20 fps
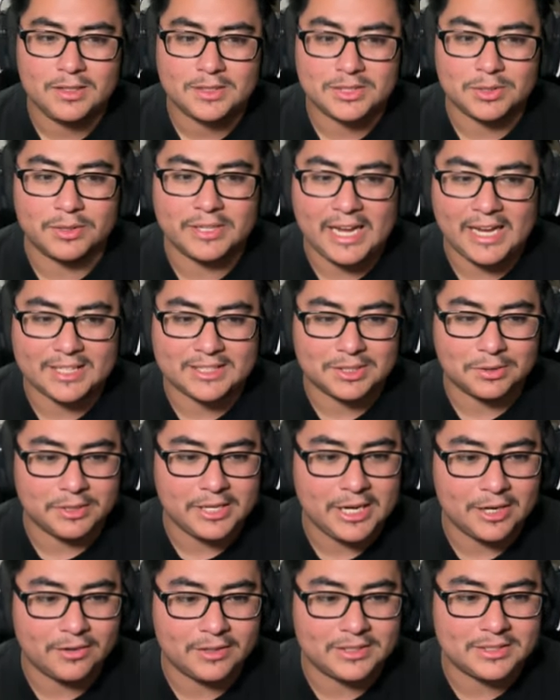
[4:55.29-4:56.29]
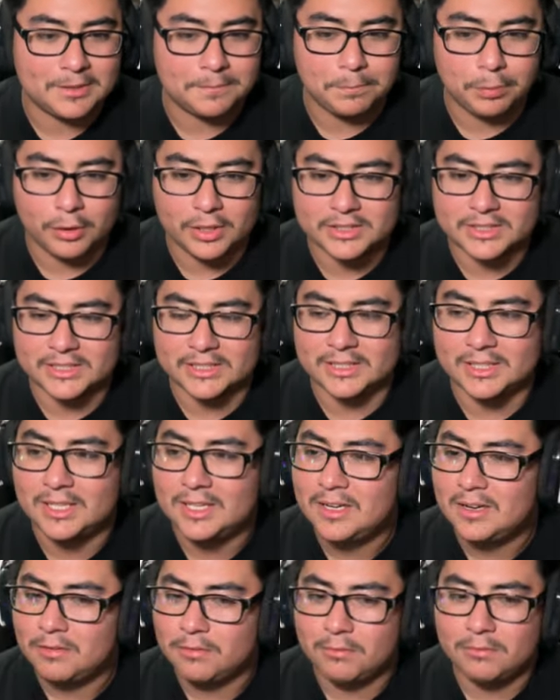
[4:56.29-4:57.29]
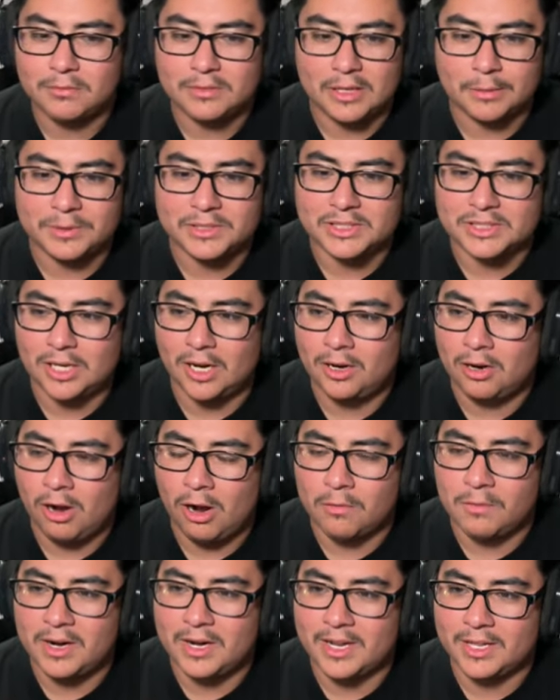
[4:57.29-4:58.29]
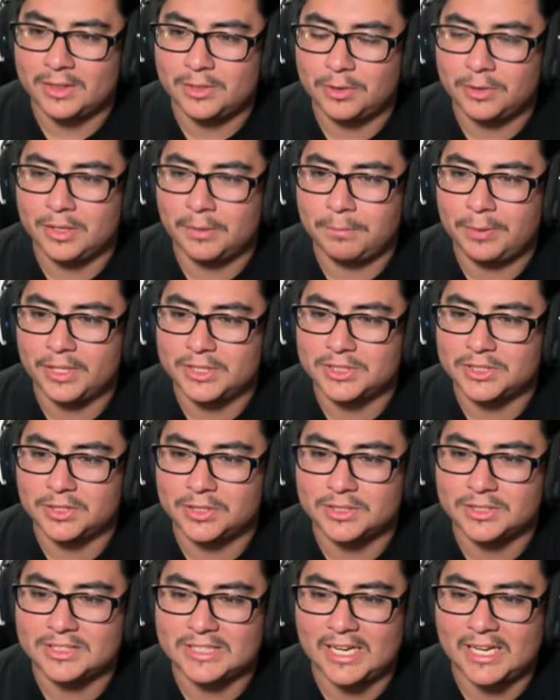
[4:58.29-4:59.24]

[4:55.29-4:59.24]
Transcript: So yeah, so here is the prison that we saw already through the pictures.